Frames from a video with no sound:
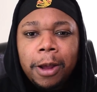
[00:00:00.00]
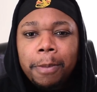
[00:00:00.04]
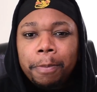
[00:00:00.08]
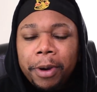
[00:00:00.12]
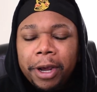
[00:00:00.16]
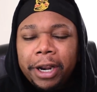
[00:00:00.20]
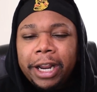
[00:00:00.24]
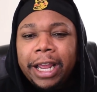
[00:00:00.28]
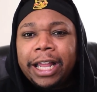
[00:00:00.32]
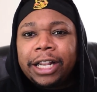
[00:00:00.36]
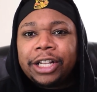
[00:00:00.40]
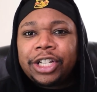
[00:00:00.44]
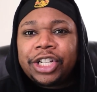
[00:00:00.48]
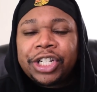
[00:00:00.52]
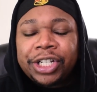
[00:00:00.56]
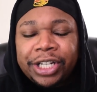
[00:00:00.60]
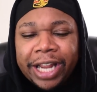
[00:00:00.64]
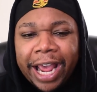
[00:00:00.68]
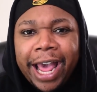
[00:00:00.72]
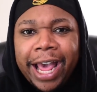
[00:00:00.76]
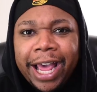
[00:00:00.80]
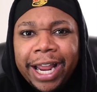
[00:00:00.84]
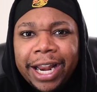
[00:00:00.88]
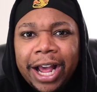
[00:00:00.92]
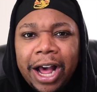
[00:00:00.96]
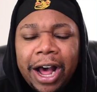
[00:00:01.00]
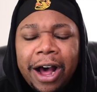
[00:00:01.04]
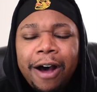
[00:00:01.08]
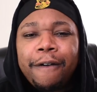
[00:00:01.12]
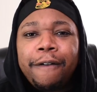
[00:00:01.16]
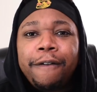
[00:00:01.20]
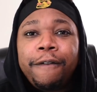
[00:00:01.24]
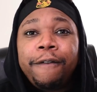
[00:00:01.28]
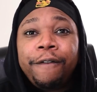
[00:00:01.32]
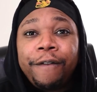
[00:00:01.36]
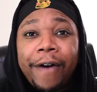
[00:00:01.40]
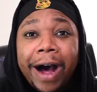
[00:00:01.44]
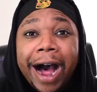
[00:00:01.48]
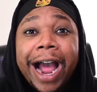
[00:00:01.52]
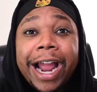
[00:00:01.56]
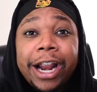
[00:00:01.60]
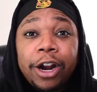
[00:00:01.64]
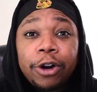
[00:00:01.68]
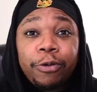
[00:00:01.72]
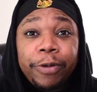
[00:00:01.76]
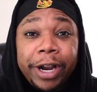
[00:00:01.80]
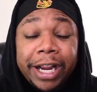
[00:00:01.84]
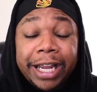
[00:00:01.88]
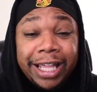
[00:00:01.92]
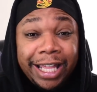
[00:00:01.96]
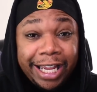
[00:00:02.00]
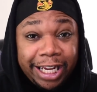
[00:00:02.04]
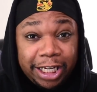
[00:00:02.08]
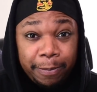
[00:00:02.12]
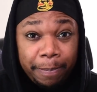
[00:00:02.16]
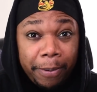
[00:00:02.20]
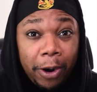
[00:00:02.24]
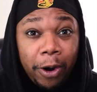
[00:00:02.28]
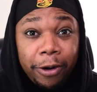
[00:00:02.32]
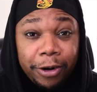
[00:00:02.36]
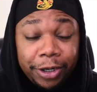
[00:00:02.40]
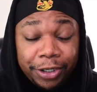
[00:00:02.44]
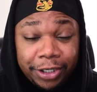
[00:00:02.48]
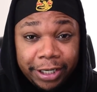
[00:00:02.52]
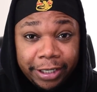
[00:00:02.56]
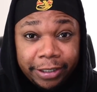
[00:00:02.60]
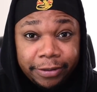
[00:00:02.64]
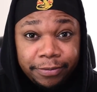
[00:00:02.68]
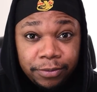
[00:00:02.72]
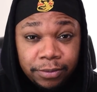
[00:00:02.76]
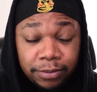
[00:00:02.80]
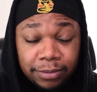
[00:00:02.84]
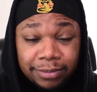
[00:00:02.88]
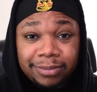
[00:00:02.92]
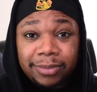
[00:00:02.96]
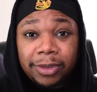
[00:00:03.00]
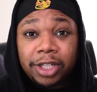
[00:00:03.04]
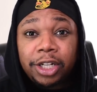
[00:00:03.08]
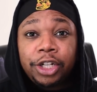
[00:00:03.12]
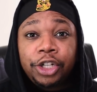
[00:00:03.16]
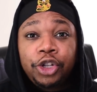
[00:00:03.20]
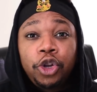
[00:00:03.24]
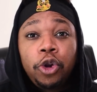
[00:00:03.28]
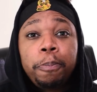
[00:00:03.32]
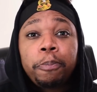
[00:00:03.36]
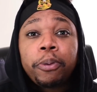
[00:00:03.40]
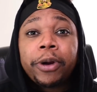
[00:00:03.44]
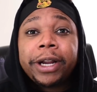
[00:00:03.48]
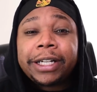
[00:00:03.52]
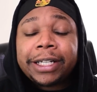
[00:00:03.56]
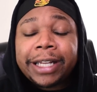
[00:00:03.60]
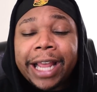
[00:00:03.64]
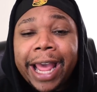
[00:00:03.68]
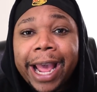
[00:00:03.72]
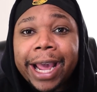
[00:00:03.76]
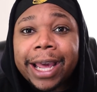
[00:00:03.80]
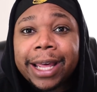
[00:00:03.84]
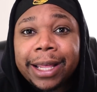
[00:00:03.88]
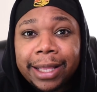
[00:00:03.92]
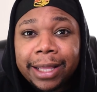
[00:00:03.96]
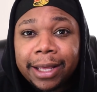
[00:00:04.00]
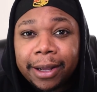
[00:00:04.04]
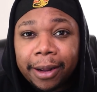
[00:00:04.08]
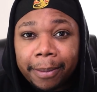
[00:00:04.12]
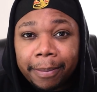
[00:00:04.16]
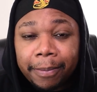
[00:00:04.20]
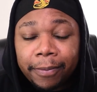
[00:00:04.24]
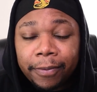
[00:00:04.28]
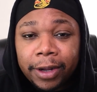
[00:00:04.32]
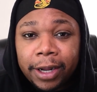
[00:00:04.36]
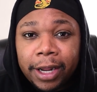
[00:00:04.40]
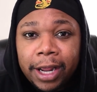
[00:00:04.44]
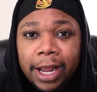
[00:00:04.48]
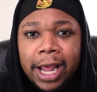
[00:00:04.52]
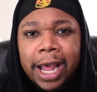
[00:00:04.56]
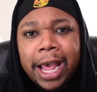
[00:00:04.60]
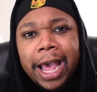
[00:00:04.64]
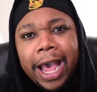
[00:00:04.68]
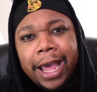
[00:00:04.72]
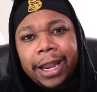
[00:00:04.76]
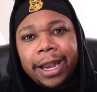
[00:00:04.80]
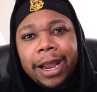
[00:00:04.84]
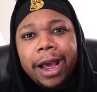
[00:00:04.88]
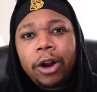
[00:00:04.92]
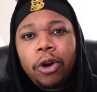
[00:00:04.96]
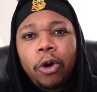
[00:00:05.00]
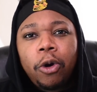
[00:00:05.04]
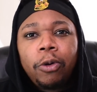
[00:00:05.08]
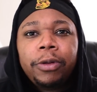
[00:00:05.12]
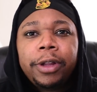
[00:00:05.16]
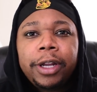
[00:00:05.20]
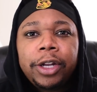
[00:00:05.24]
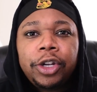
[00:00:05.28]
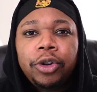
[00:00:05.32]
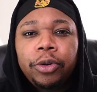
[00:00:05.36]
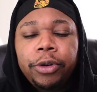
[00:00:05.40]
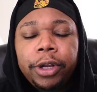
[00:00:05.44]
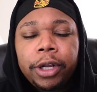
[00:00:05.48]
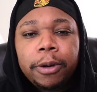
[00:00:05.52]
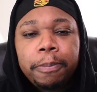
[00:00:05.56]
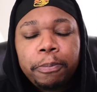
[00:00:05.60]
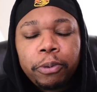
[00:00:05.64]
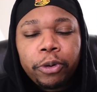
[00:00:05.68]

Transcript: But instead of firing this person, you protect them. And not only do you